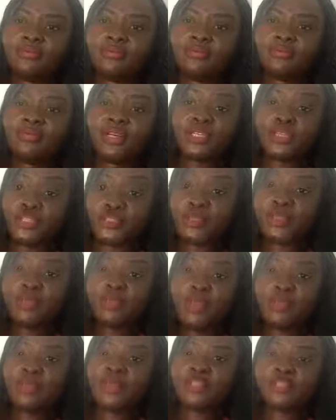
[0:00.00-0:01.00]
But do
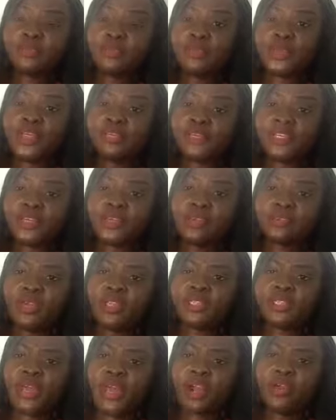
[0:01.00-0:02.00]
remember to look after your
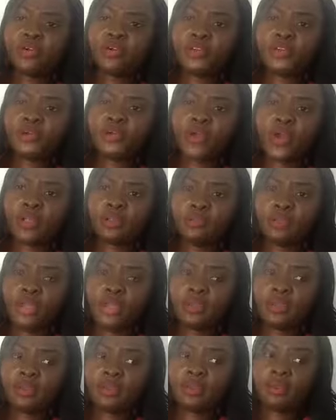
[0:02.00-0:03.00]
mental health and
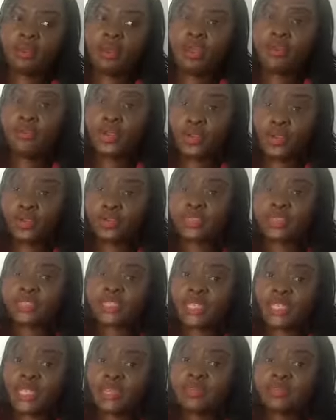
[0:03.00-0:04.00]
well-being, because it
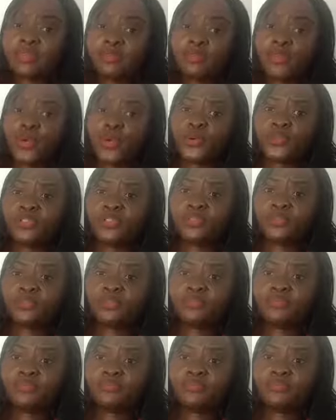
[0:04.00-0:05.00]
is
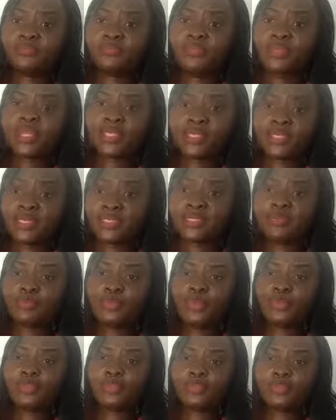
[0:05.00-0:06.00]
important. It is
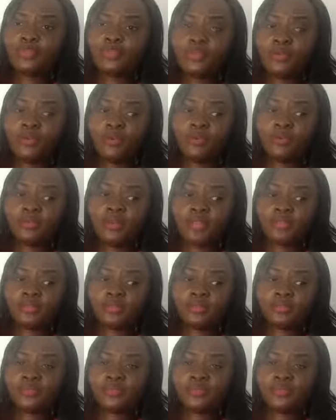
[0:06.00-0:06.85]
important to all of us.